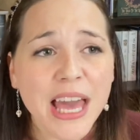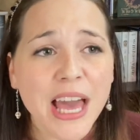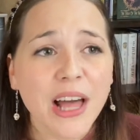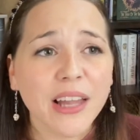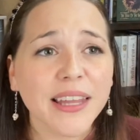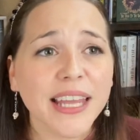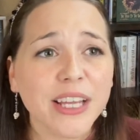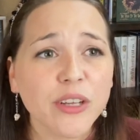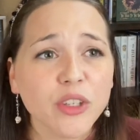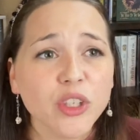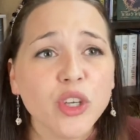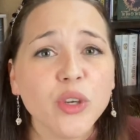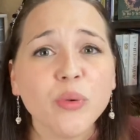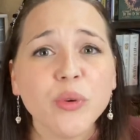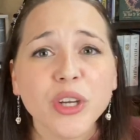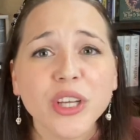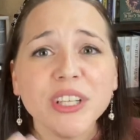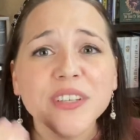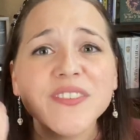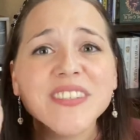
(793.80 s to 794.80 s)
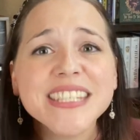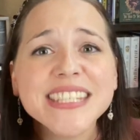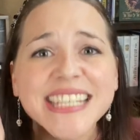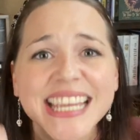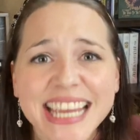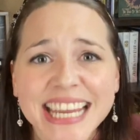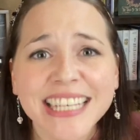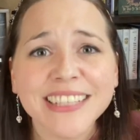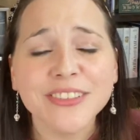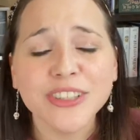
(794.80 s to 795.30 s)
Like, you could have
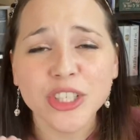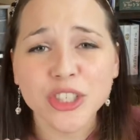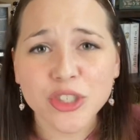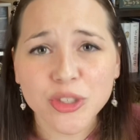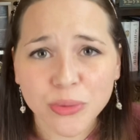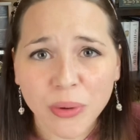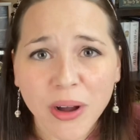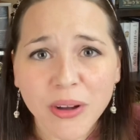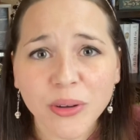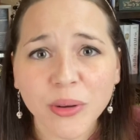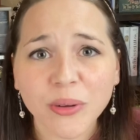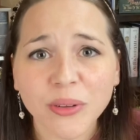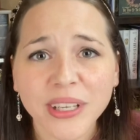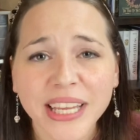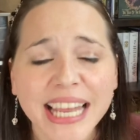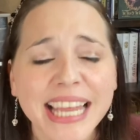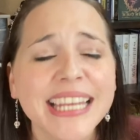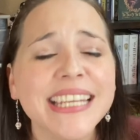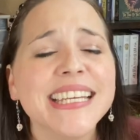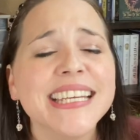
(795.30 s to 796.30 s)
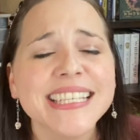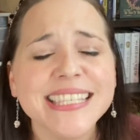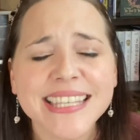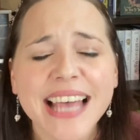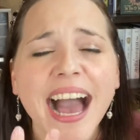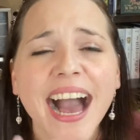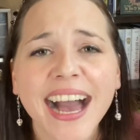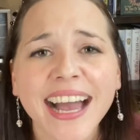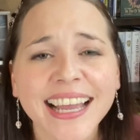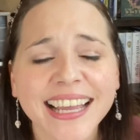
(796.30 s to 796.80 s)
seen the struggle in his
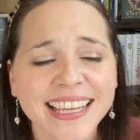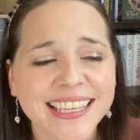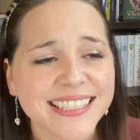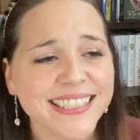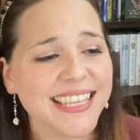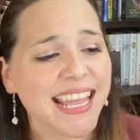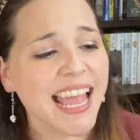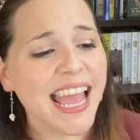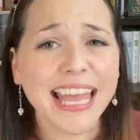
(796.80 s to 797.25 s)
eyes.